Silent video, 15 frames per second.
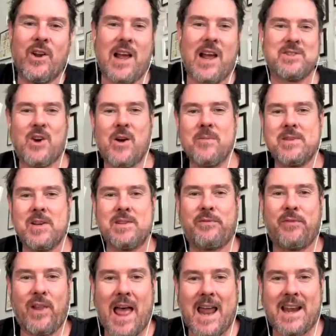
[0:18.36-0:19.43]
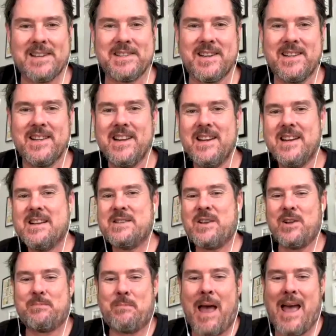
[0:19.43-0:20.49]
it on last time, so it's flat, isn't it?
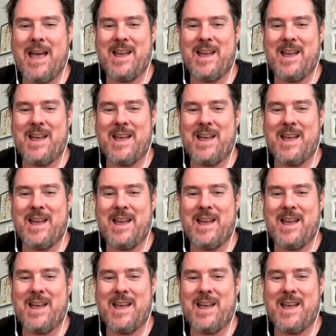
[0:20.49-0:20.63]
So it's